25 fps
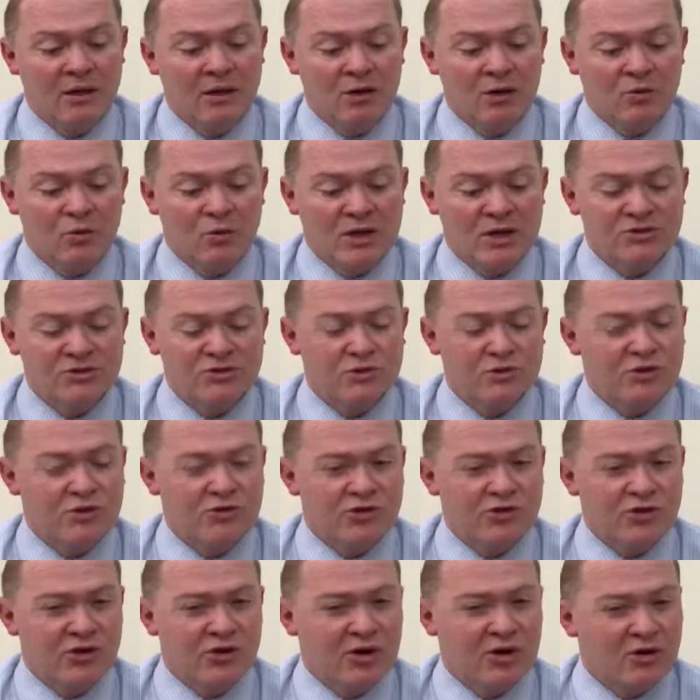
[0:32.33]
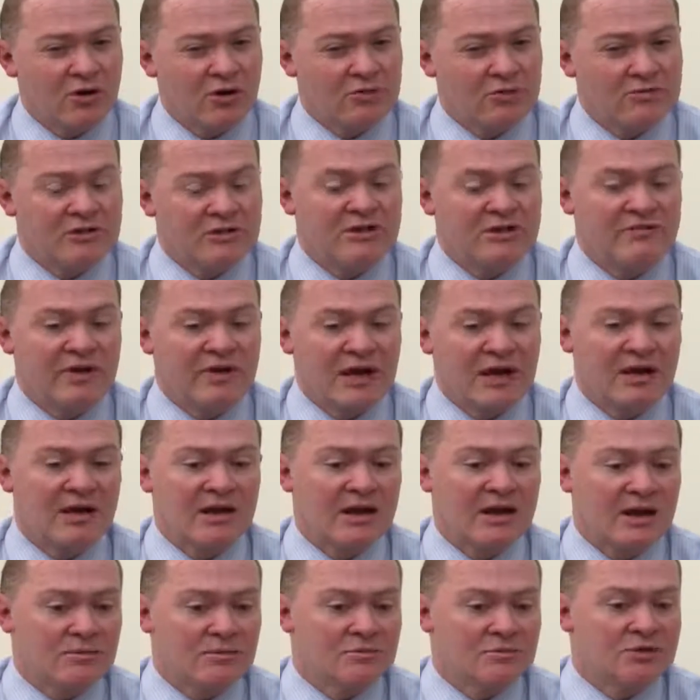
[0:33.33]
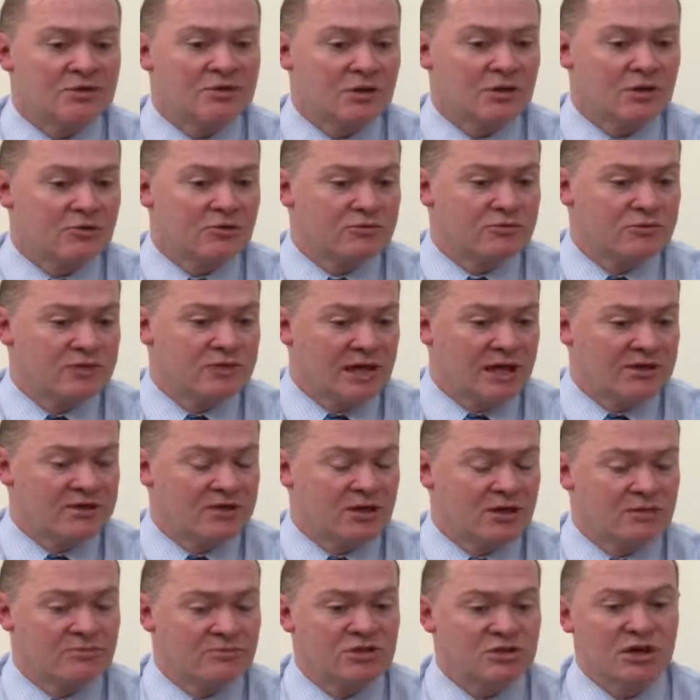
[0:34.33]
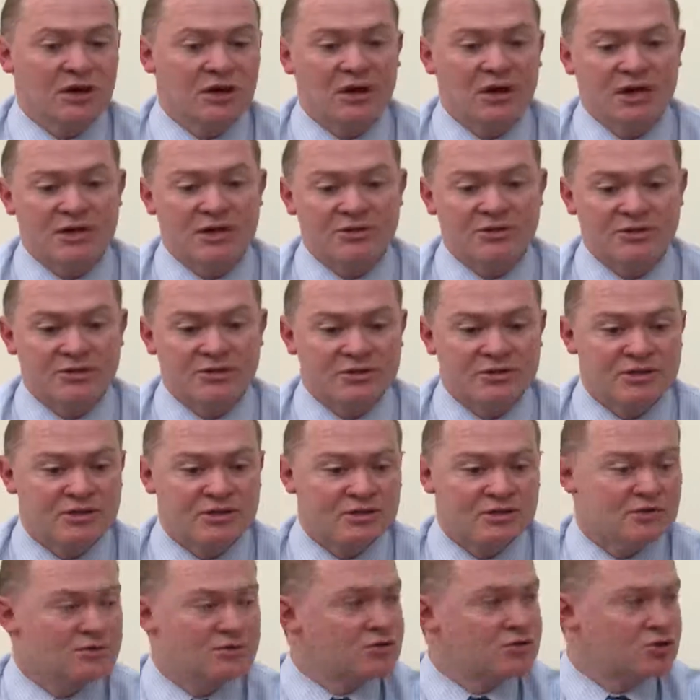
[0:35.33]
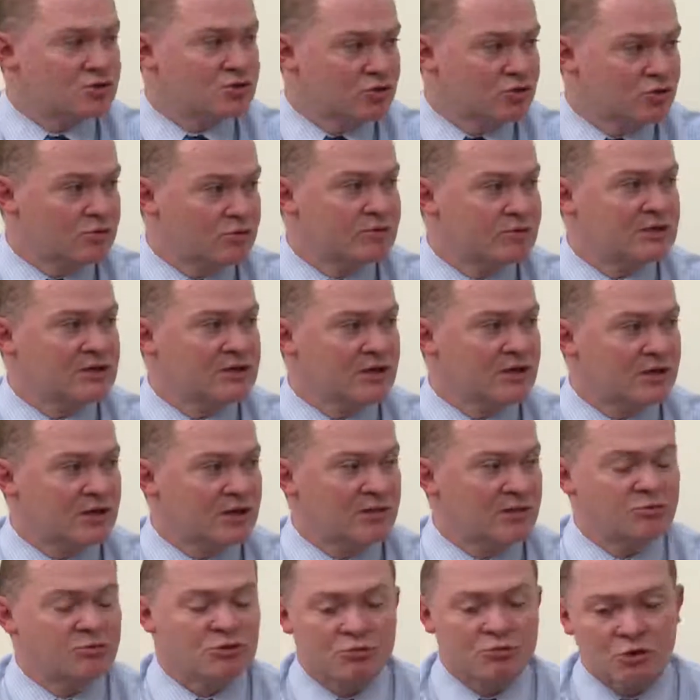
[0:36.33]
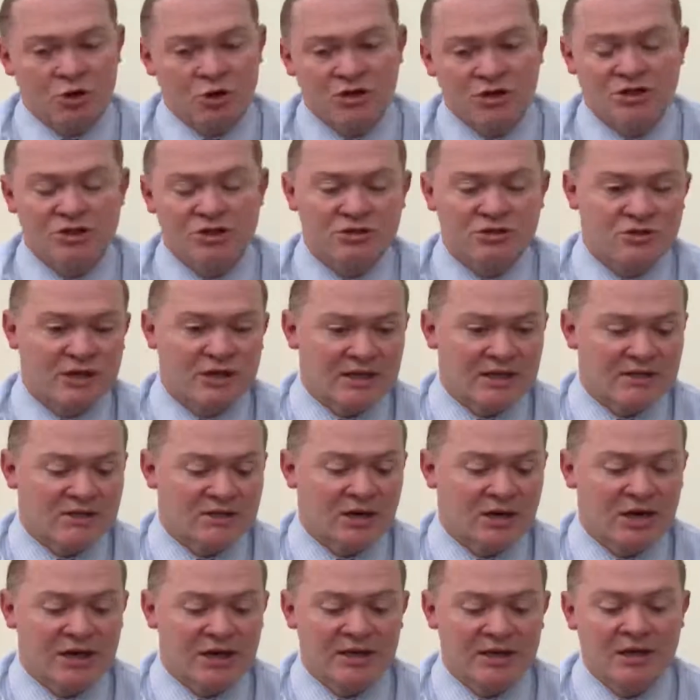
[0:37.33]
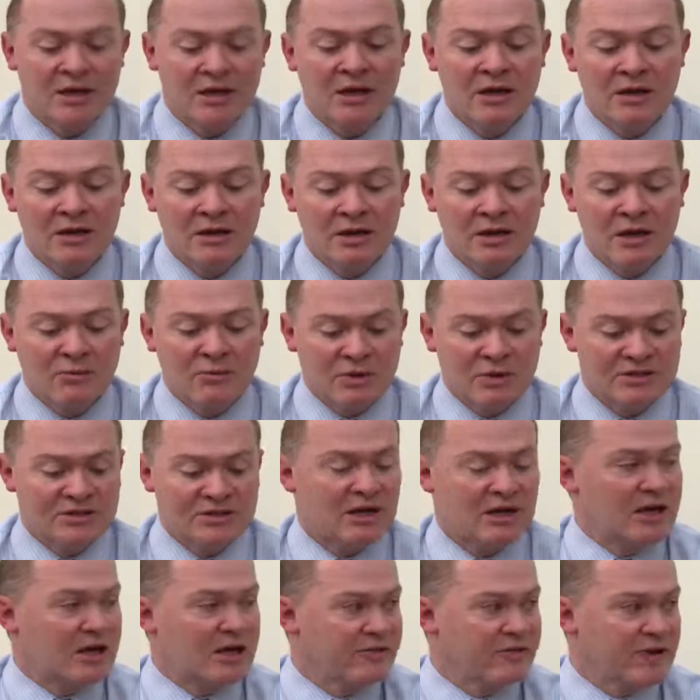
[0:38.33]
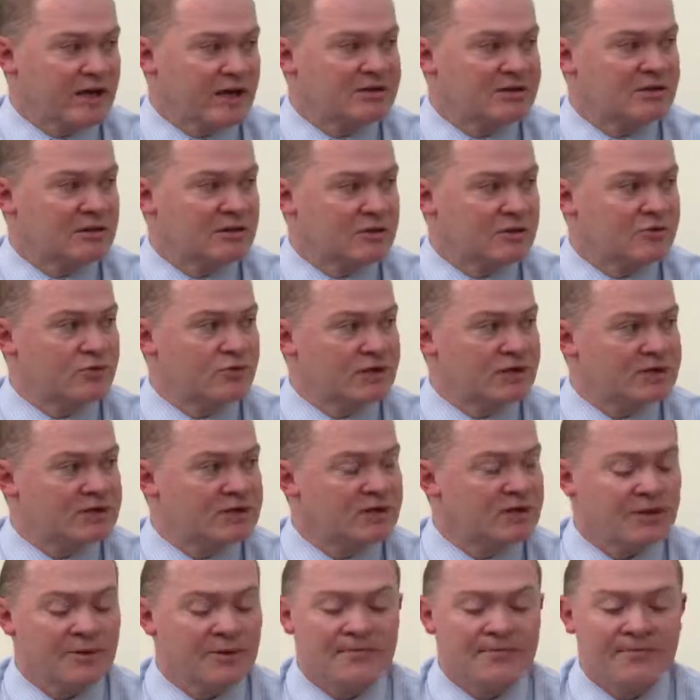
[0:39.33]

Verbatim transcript: One's all the neurocognitive outcomes, so daytime tiredness, disturbed sleep, depression, anxiety, and one's cardiovascular risk.